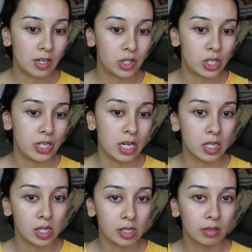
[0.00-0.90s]

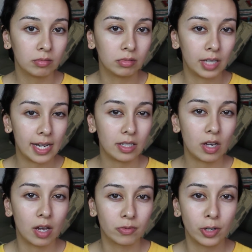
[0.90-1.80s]
sheer light
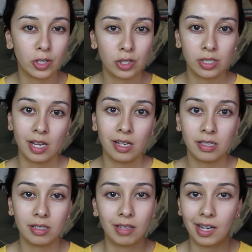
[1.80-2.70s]
coverage
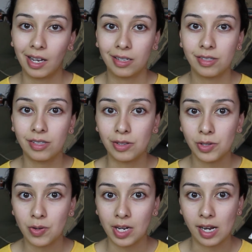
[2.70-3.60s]
tint that has
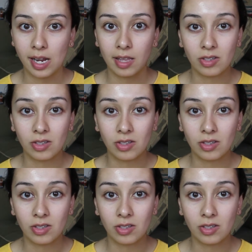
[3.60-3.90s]
sunscreen in it.